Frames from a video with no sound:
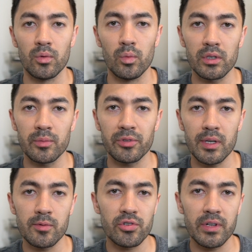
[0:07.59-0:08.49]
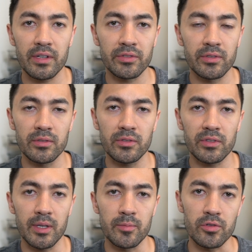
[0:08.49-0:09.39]
Welcome Cyber Track students,
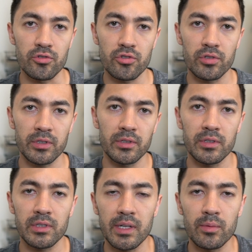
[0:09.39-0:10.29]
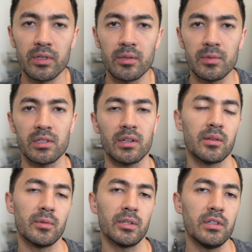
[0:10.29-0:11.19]
I'm your instructor. Today we're going to be
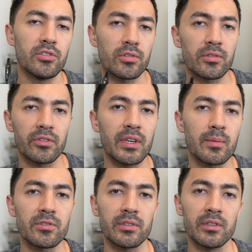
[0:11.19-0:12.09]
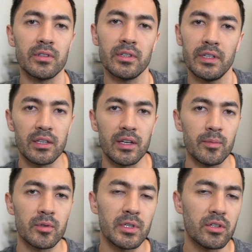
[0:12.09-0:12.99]
talking about Intro to Cybersecurity. I'm
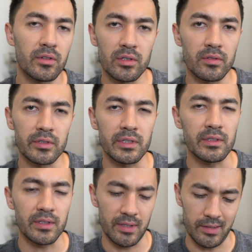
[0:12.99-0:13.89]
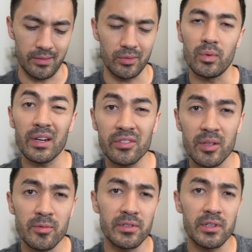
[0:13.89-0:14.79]
going to be going over things like why
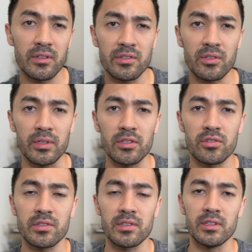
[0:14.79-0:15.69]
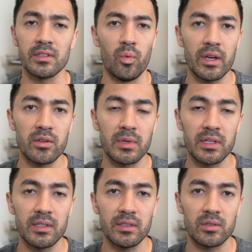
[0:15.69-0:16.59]
cybersecurity is so interesting, why you
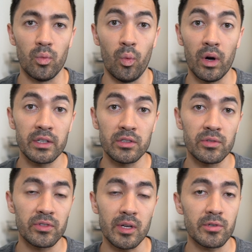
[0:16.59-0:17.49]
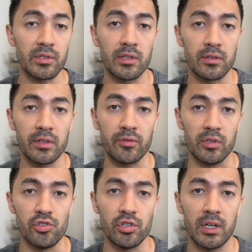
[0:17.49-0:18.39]
might want to do cybersecurity for
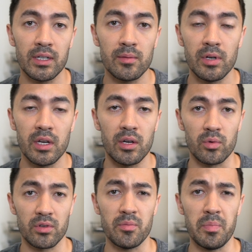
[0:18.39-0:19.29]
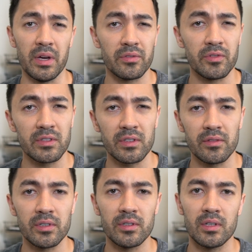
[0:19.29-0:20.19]
a job, what are the benefits
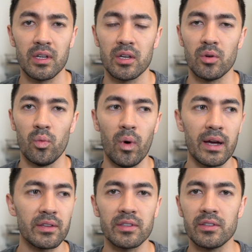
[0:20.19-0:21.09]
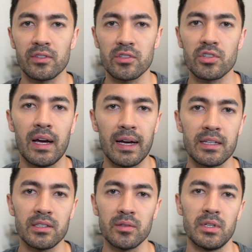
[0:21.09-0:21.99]
of it, why is it such a high
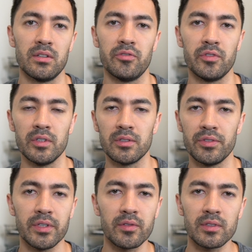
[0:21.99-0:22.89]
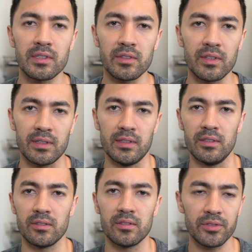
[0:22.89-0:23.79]
in demand field, different things like
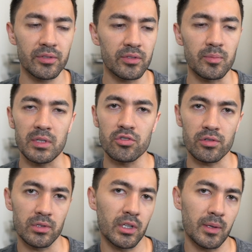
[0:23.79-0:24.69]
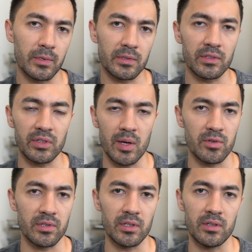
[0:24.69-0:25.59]
this. Also some intro topics to
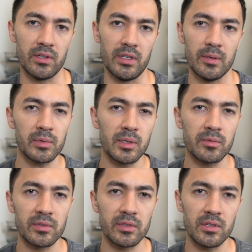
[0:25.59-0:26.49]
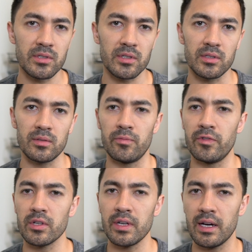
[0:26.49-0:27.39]
cybersecurity. Sometimes there's a
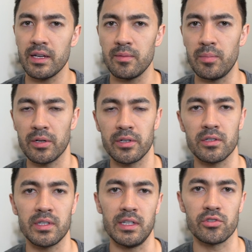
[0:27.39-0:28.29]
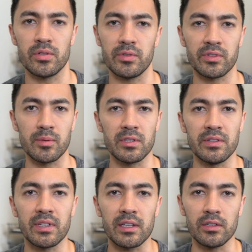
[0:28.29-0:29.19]
very high barrier to entry with some of
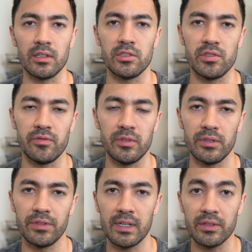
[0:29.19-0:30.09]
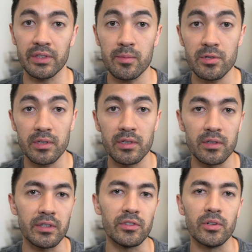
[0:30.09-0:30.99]
these technology fields, and
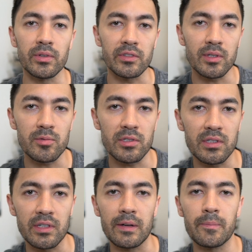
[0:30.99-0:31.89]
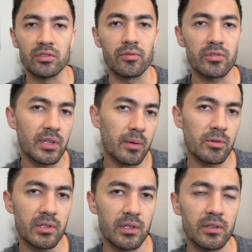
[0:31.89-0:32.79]
cybersecurity is no exception to that. So for
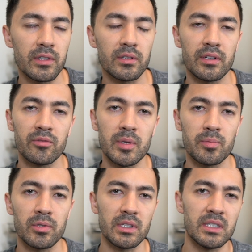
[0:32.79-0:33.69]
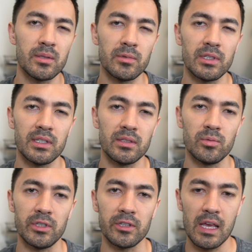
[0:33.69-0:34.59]
cybersecurity, a lot of people are intimidated
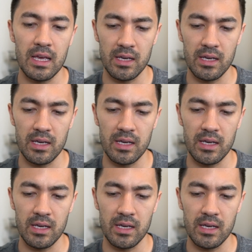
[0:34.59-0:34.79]
with